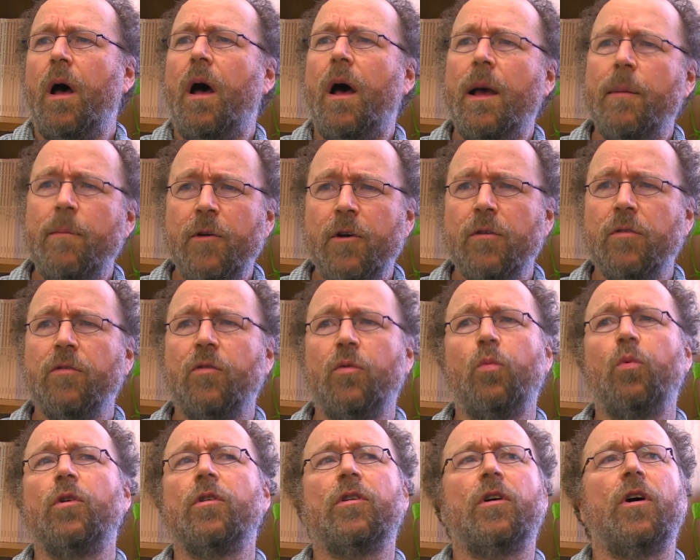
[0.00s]
I'm going to
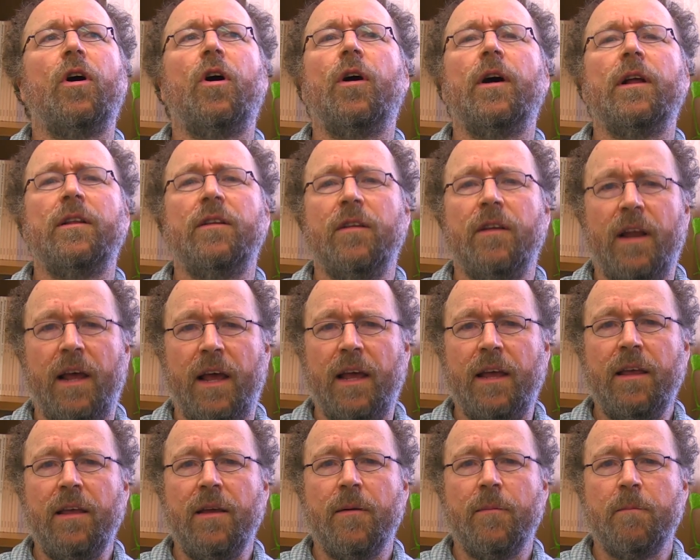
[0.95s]
work hard
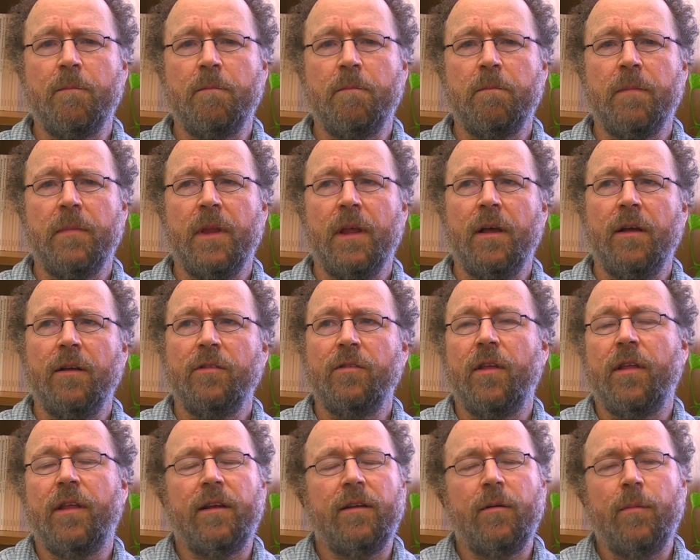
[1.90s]
today
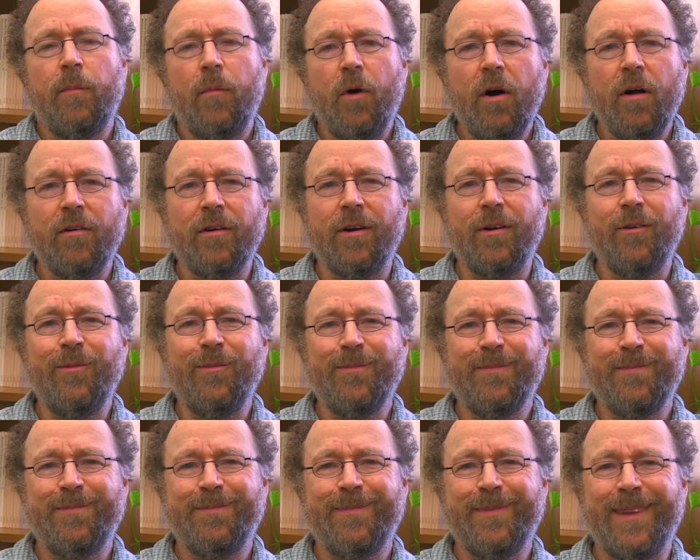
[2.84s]
so that tomorrow
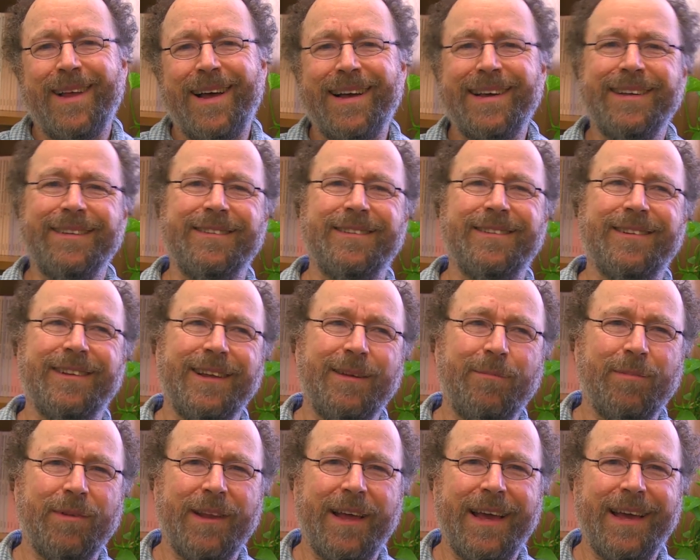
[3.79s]
I can
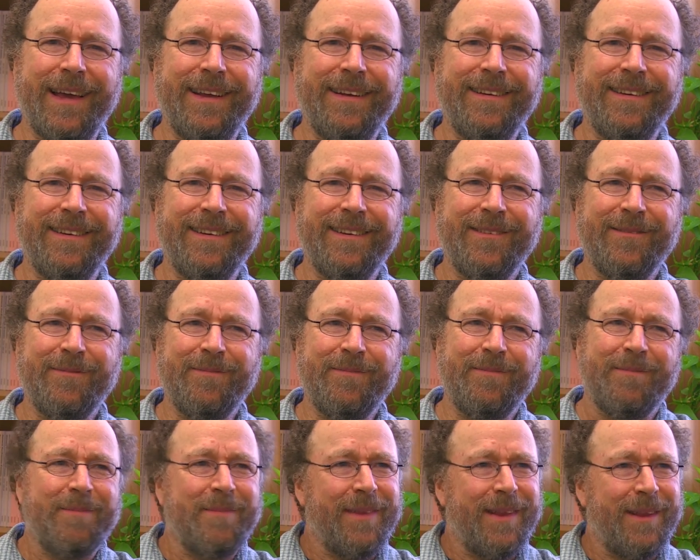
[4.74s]
sleep late,
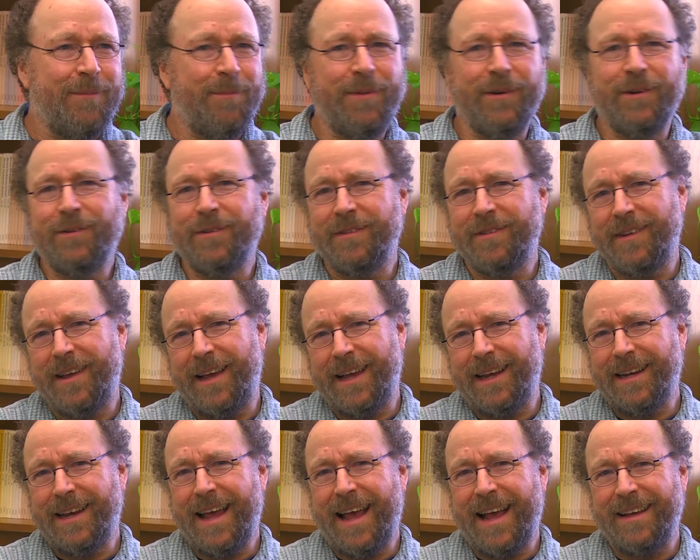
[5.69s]
build
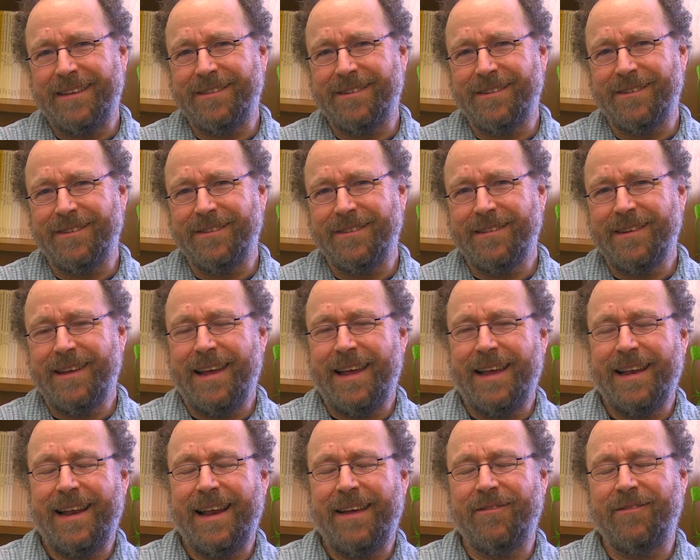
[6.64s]
sandcastles,
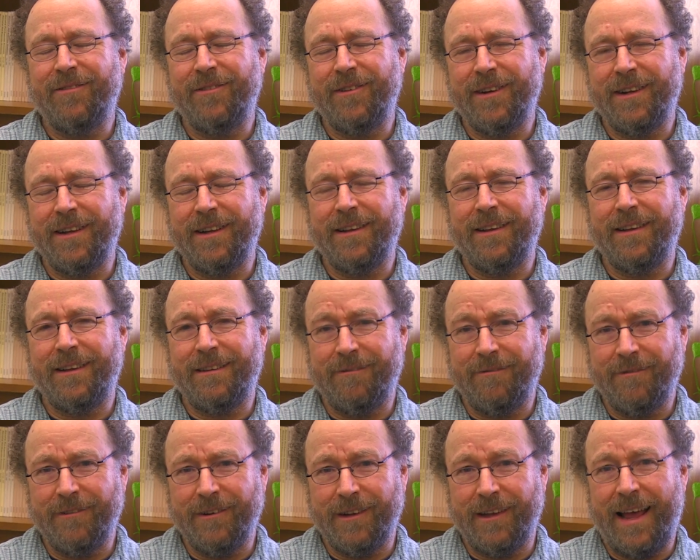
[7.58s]
and have a really
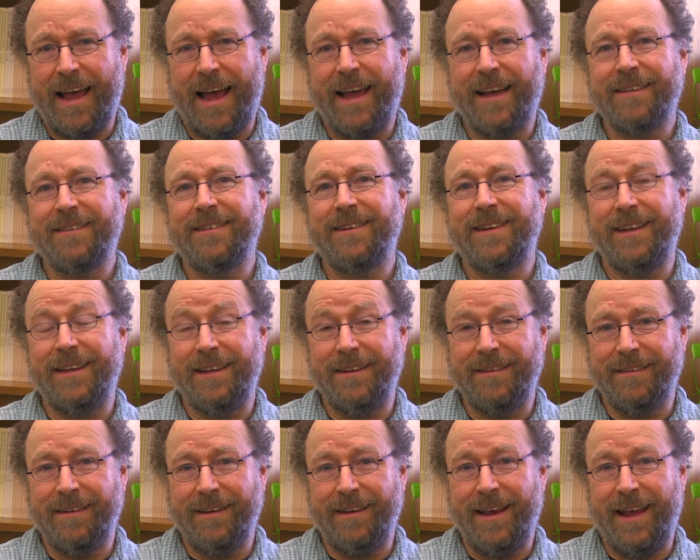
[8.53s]
relaxed,
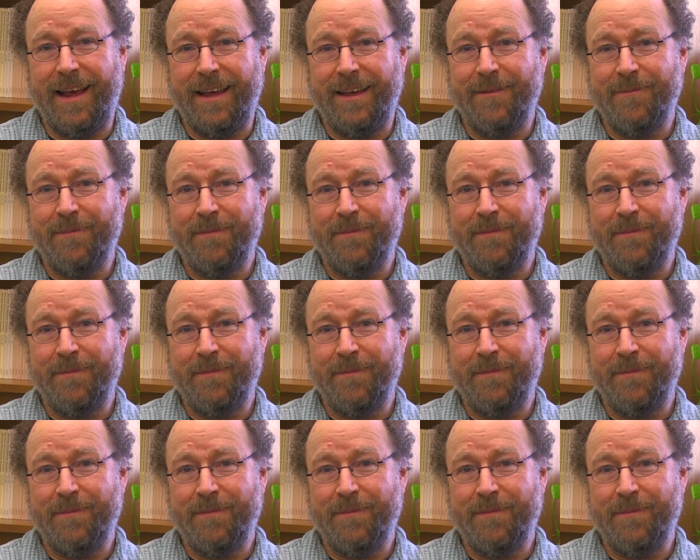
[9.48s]
easy day.